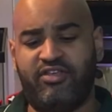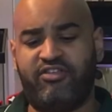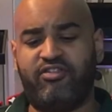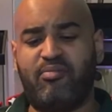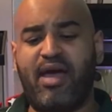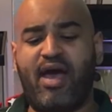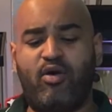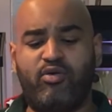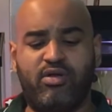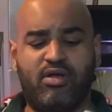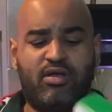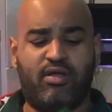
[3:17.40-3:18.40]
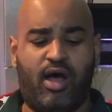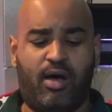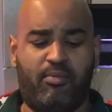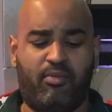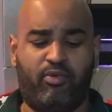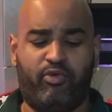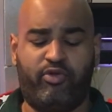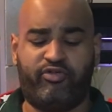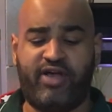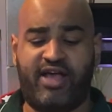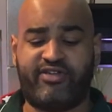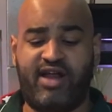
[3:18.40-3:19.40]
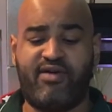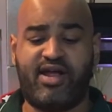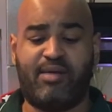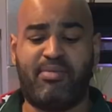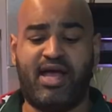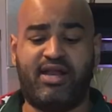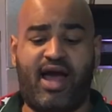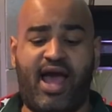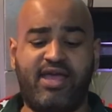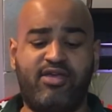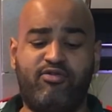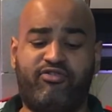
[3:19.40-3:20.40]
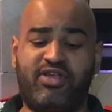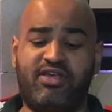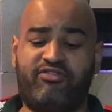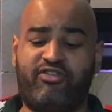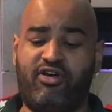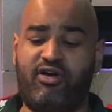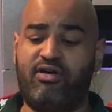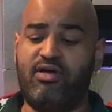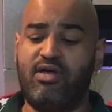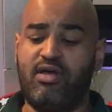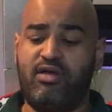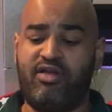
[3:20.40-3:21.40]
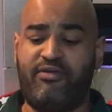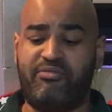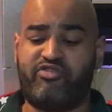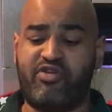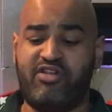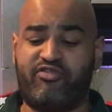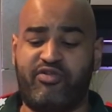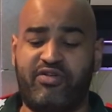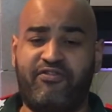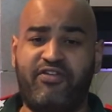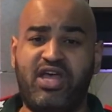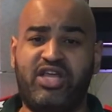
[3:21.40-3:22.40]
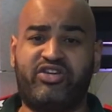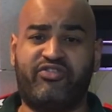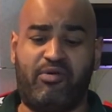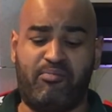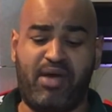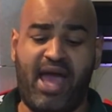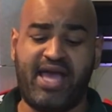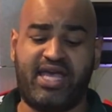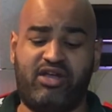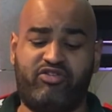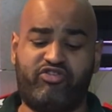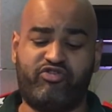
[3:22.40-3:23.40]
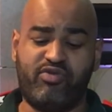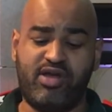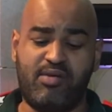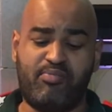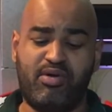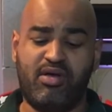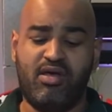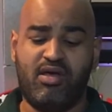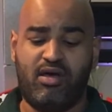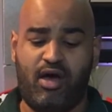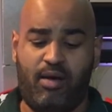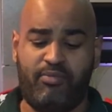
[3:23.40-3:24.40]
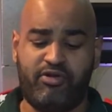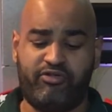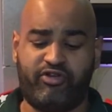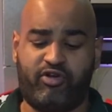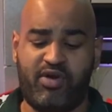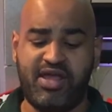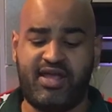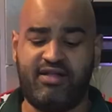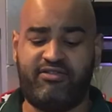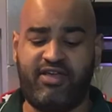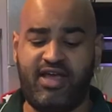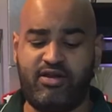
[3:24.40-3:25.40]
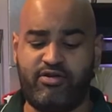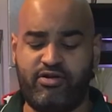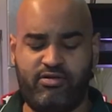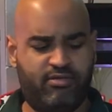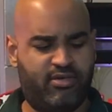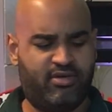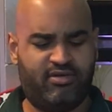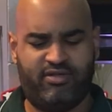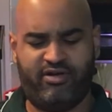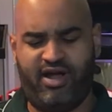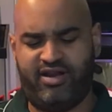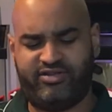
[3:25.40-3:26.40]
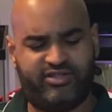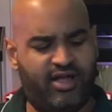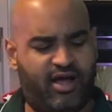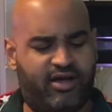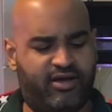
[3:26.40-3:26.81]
is about the size I recommend. I use these if I'm transferring fish, if I'm packing shrimp. They're just a great container. They're kind of stuck,